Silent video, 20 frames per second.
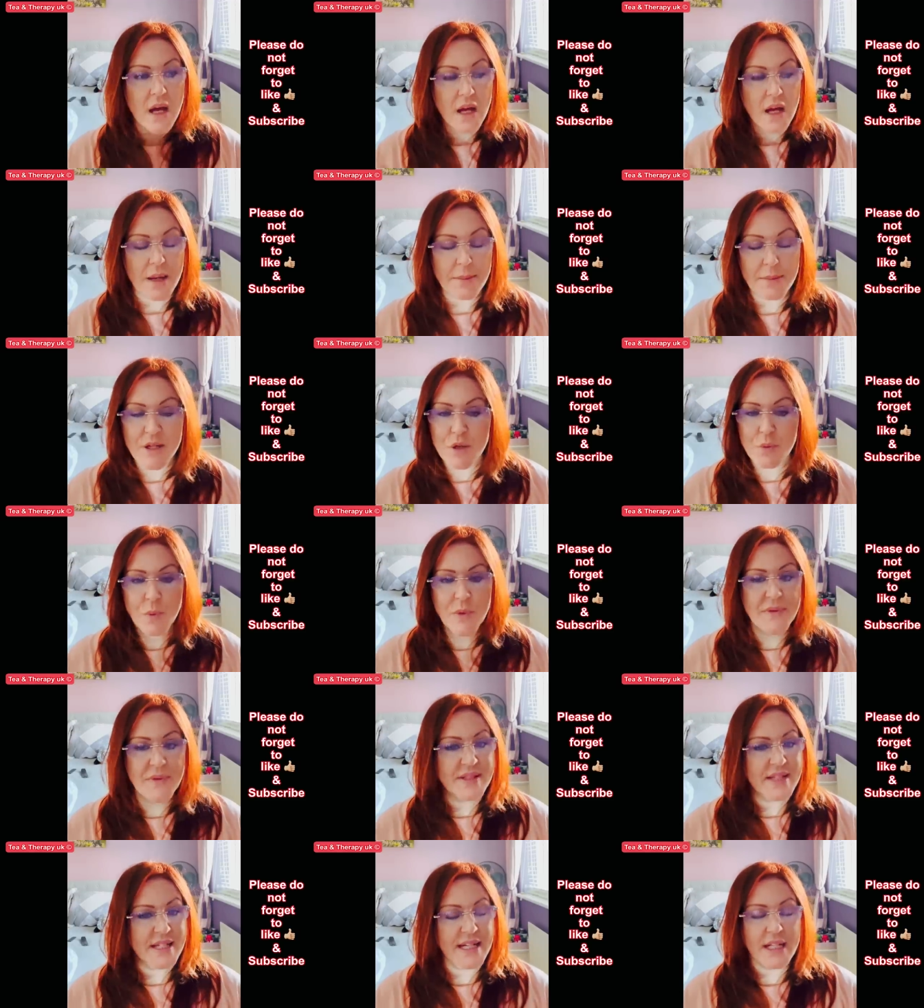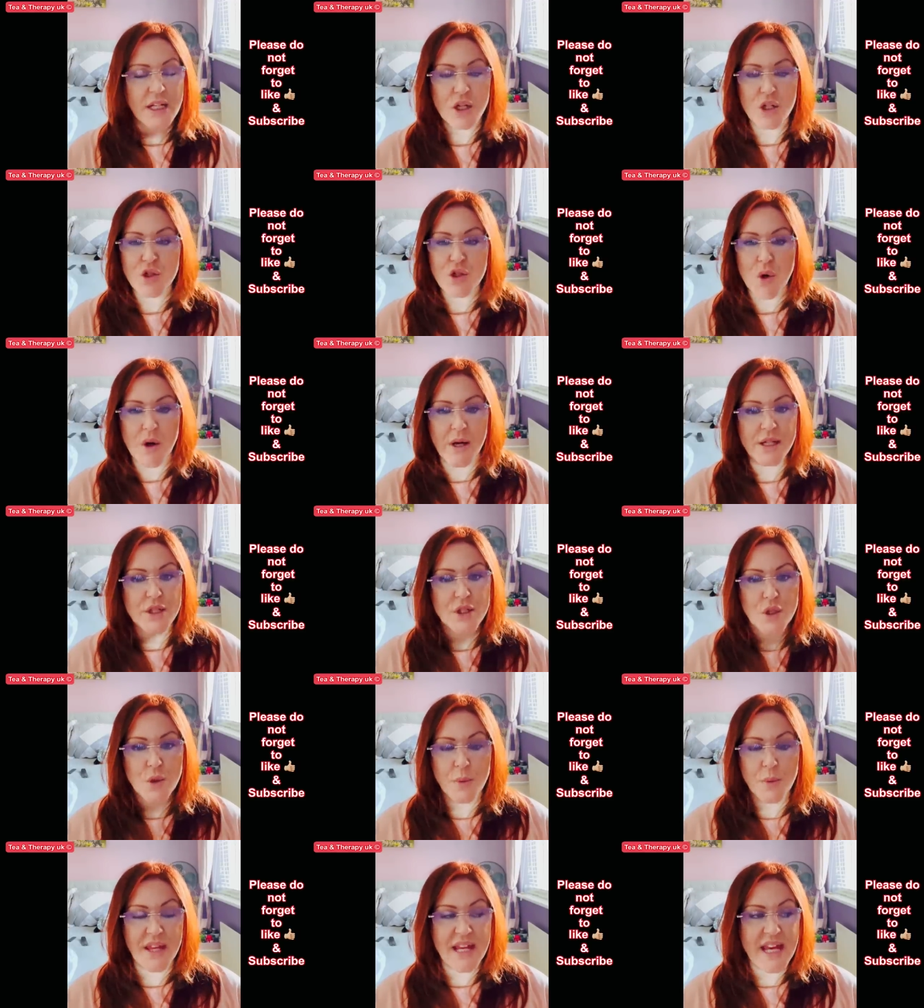I mean, we've seen her try and do
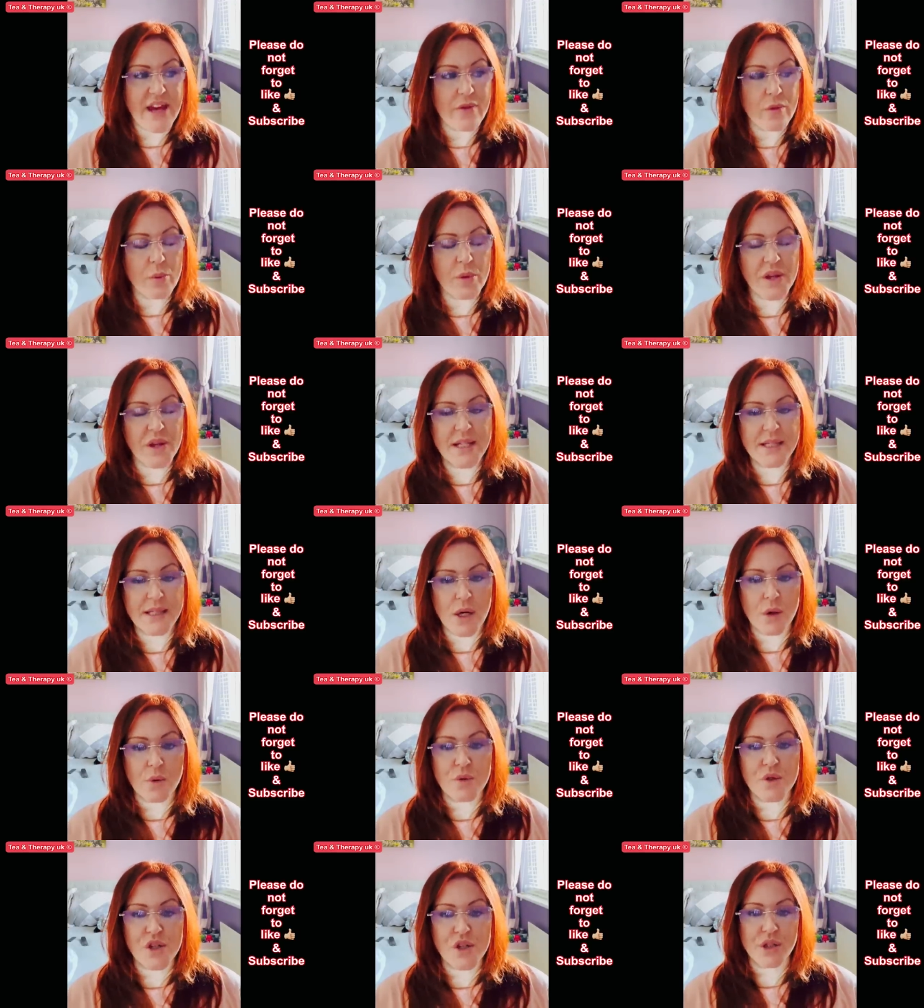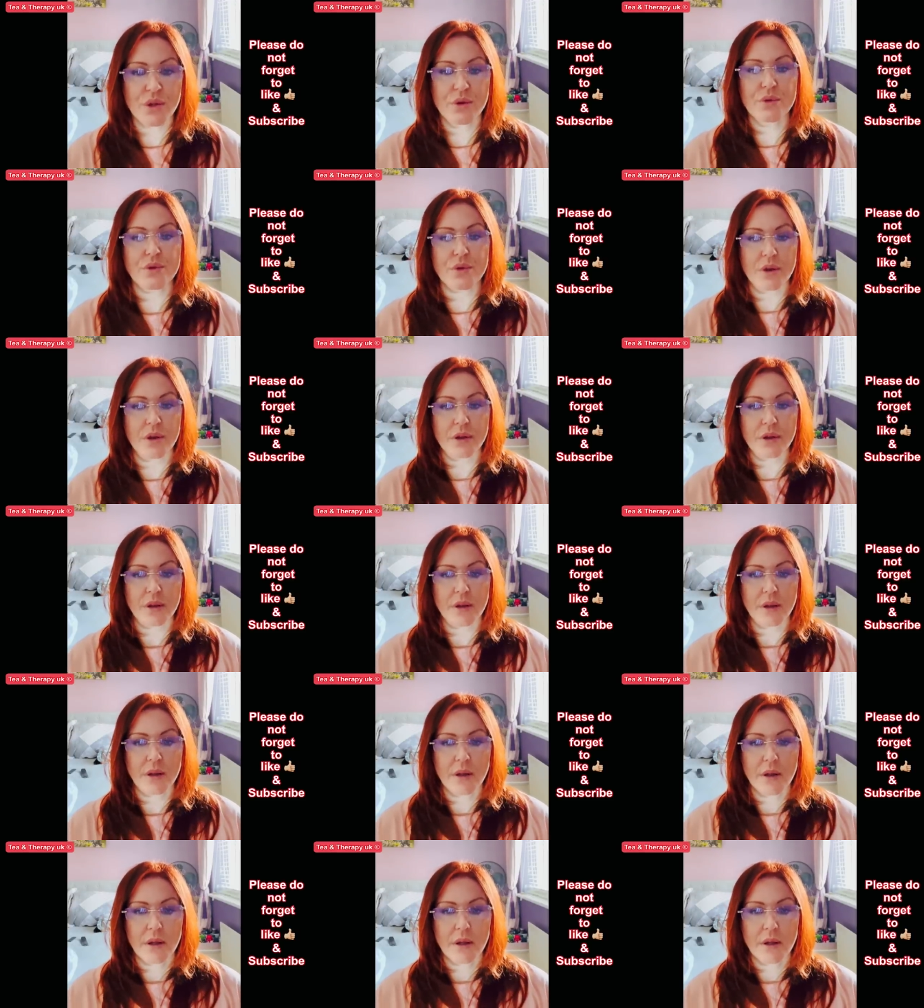it with even with his own children.